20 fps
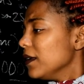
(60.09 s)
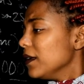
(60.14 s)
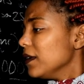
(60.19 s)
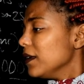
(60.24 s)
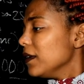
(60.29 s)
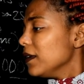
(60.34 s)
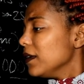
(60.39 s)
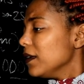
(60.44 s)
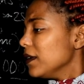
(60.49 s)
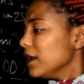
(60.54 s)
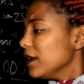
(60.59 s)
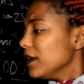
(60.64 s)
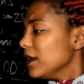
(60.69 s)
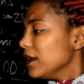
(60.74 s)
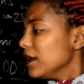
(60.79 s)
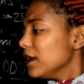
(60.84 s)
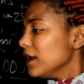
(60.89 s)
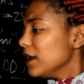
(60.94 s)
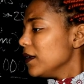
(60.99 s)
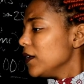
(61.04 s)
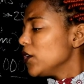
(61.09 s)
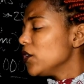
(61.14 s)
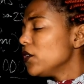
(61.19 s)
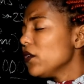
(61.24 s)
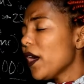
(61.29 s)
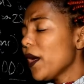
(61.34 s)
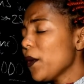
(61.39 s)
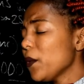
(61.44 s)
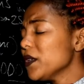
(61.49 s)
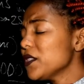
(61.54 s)
off and... You
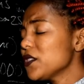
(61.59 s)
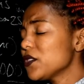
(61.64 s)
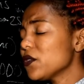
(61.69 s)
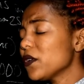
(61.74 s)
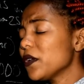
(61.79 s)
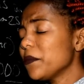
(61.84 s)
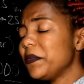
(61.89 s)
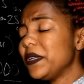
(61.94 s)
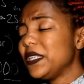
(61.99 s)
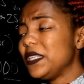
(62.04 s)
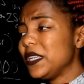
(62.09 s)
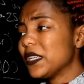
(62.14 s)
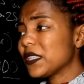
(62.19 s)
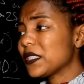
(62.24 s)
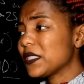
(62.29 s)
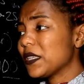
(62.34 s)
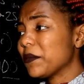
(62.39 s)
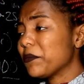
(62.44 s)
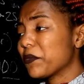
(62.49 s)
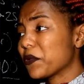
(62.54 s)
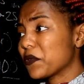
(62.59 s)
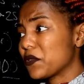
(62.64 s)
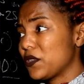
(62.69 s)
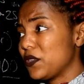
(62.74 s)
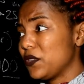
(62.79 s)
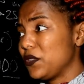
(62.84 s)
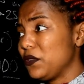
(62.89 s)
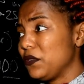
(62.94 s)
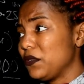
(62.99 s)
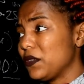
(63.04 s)
know, I, just... was a BDSM
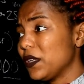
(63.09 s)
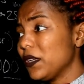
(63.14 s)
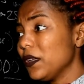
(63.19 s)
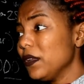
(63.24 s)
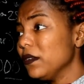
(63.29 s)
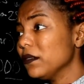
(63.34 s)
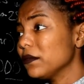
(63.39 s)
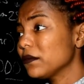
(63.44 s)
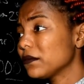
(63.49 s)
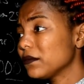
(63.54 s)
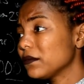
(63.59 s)
prostitute, eh?